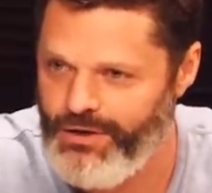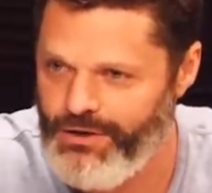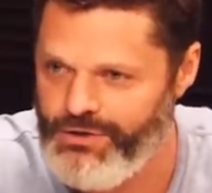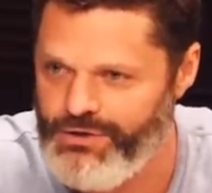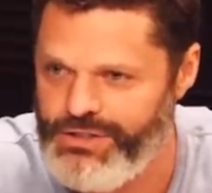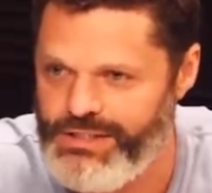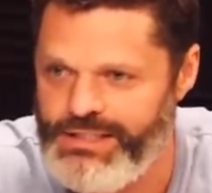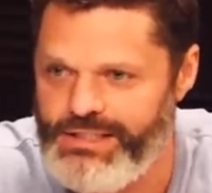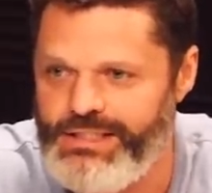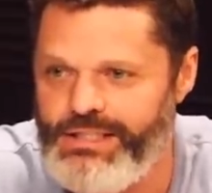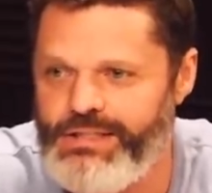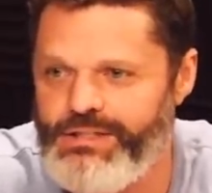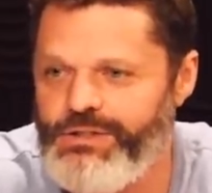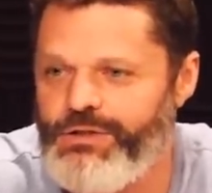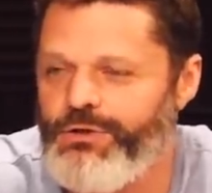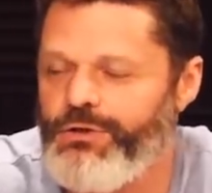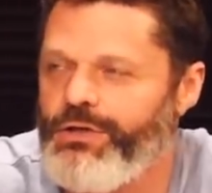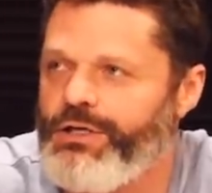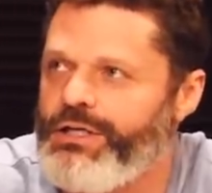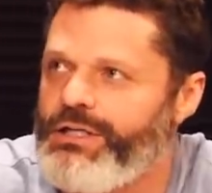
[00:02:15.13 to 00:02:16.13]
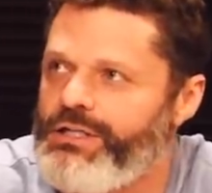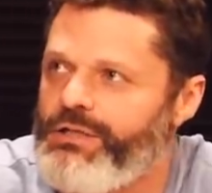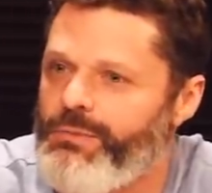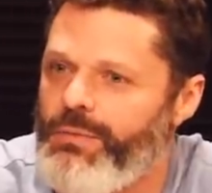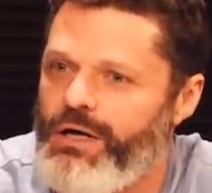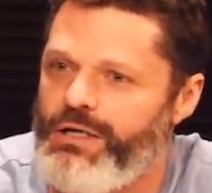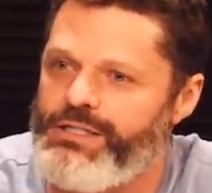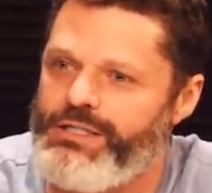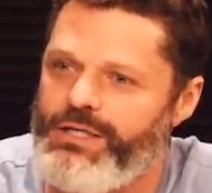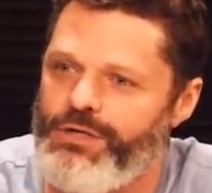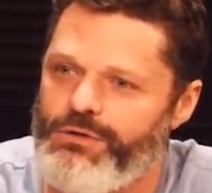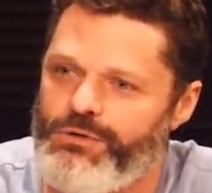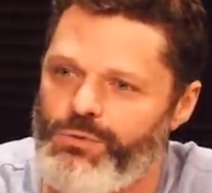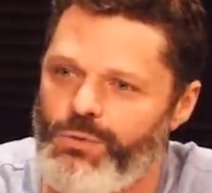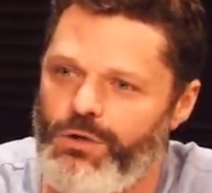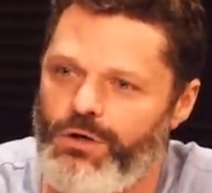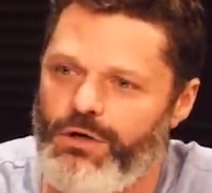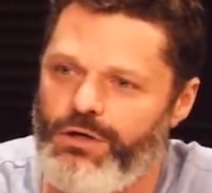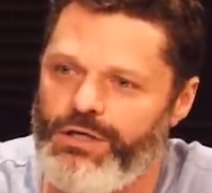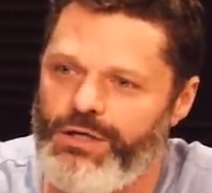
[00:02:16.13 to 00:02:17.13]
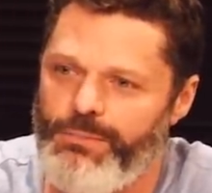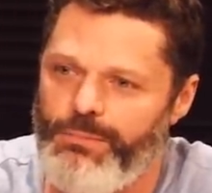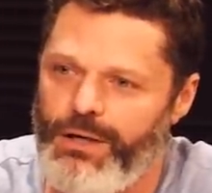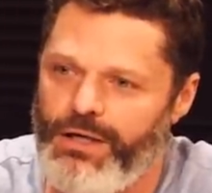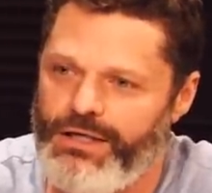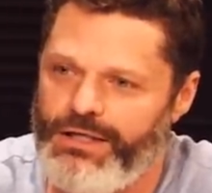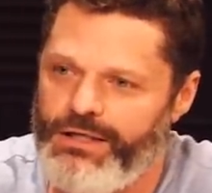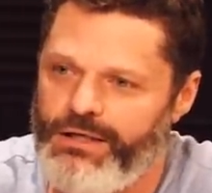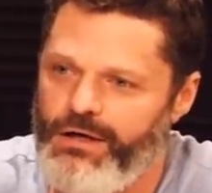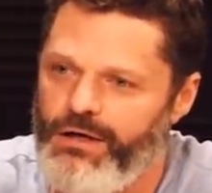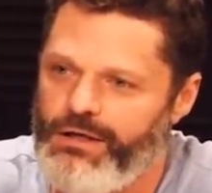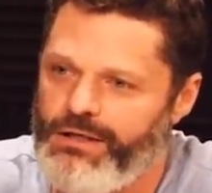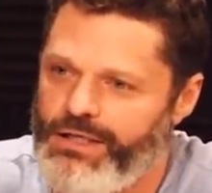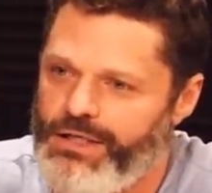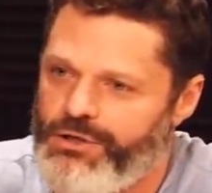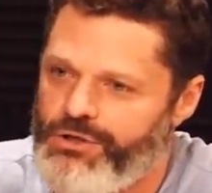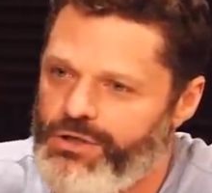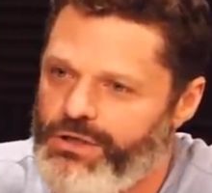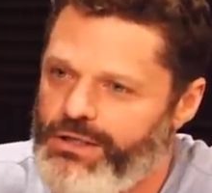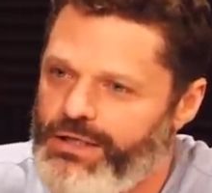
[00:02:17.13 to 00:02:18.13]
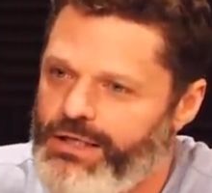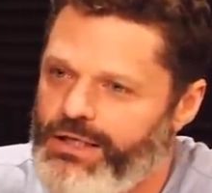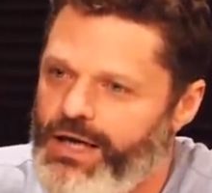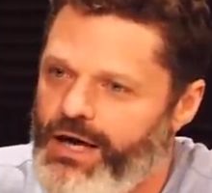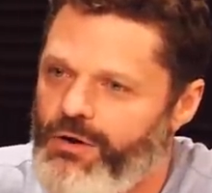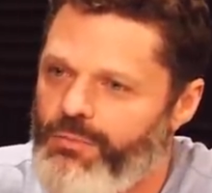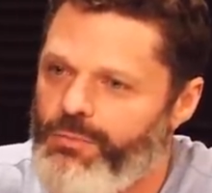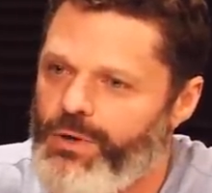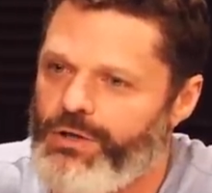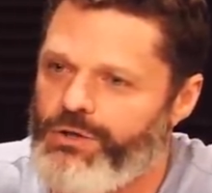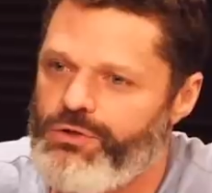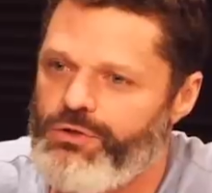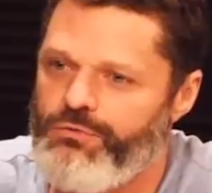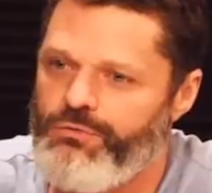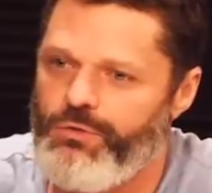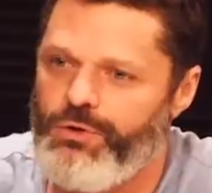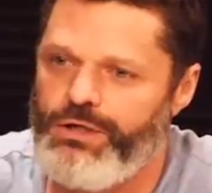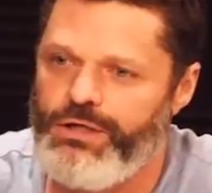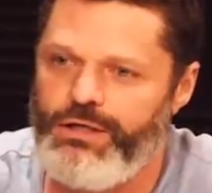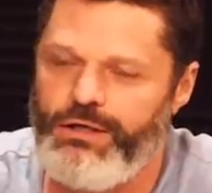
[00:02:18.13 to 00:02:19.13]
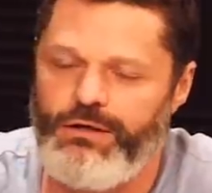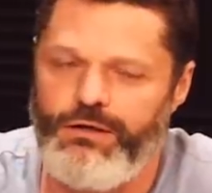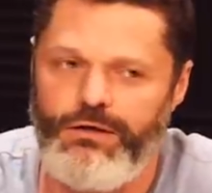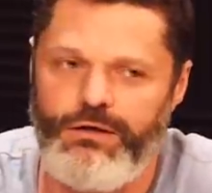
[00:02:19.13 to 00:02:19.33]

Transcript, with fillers: consciousness is. You look at Damasio's work on embodied cognition and how much of what